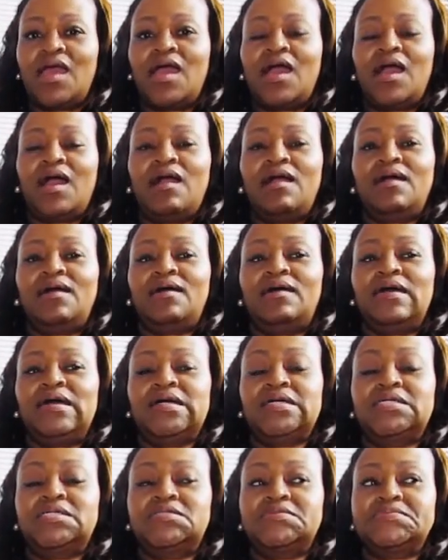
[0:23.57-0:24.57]

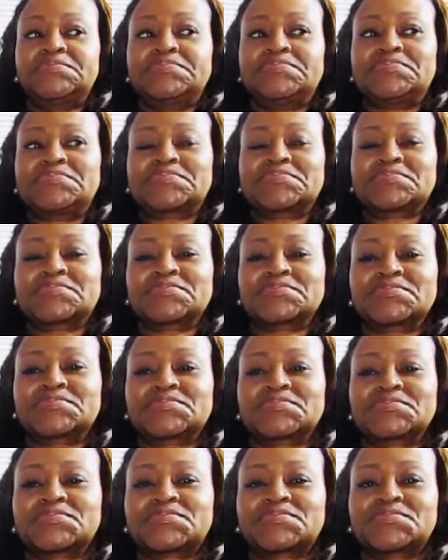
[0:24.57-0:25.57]
I'm
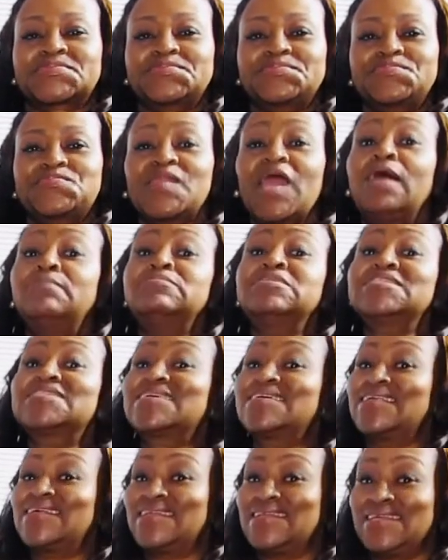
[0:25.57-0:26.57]
just
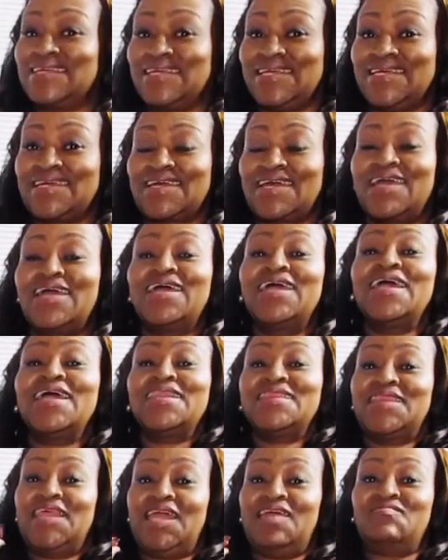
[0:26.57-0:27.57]
gonna link
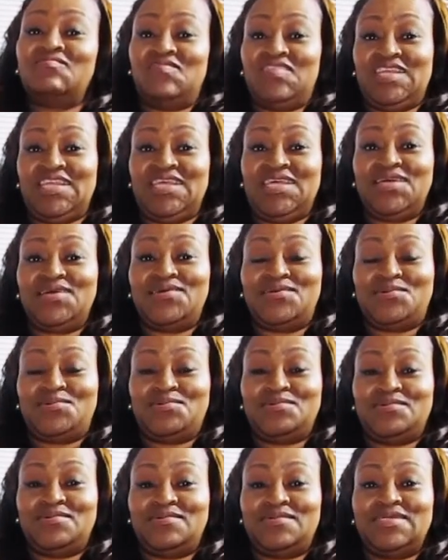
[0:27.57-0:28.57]
that video
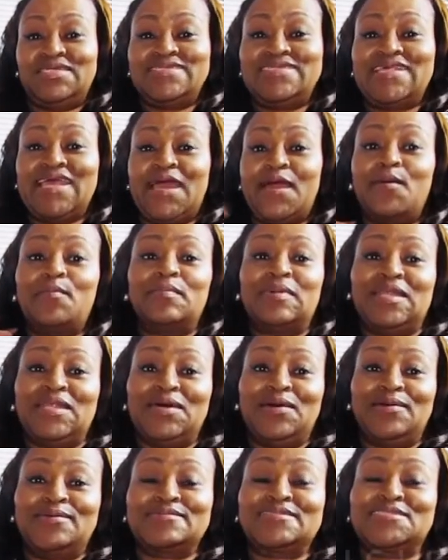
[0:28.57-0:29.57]
down
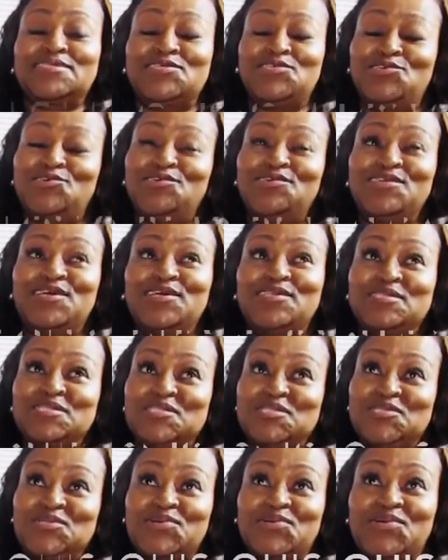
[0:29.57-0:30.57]
below so you'll know the
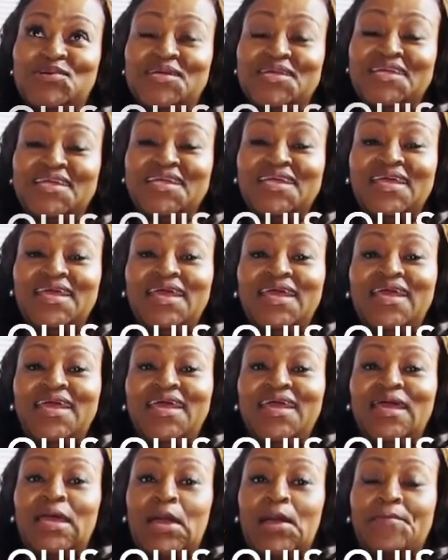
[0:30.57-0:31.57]
story
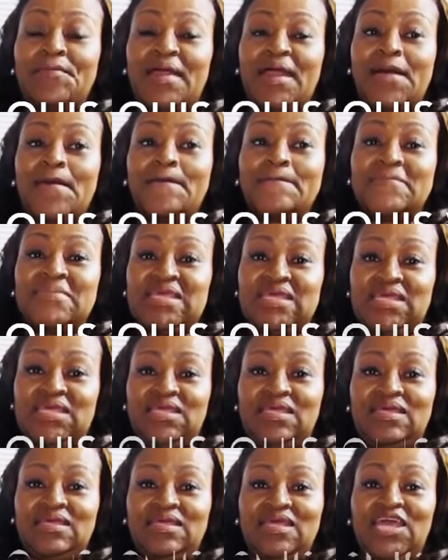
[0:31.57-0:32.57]
about
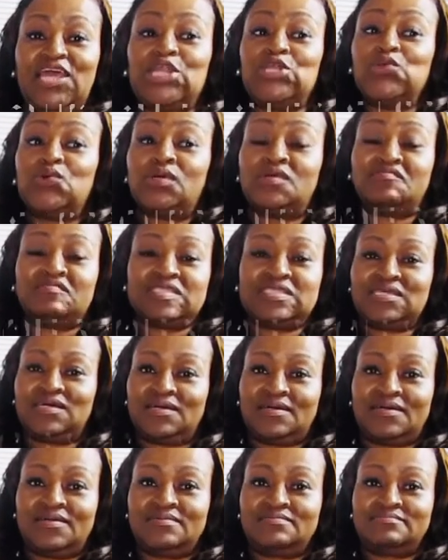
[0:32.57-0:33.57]
me and Louis
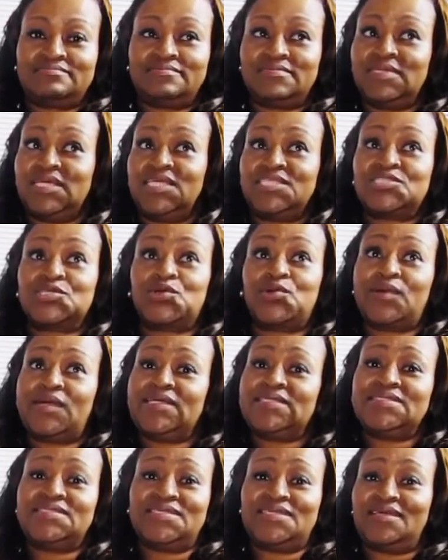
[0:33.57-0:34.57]
Vuitton. It's
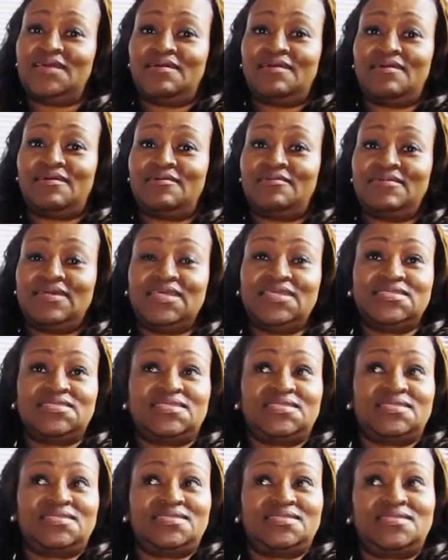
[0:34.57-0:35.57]
crazy, y'all.
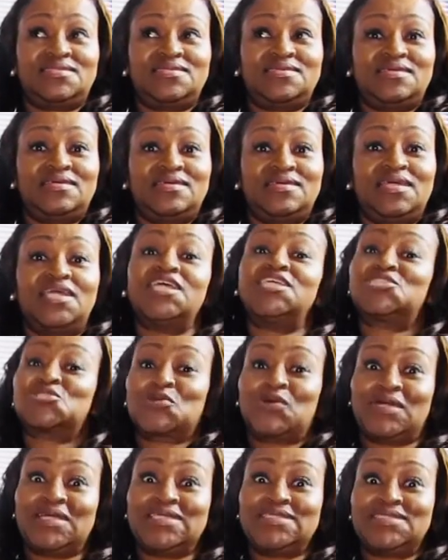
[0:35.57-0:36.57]
It's
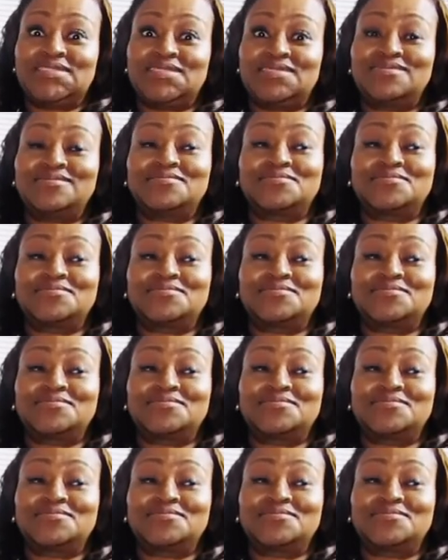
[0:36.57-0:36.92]
crazy.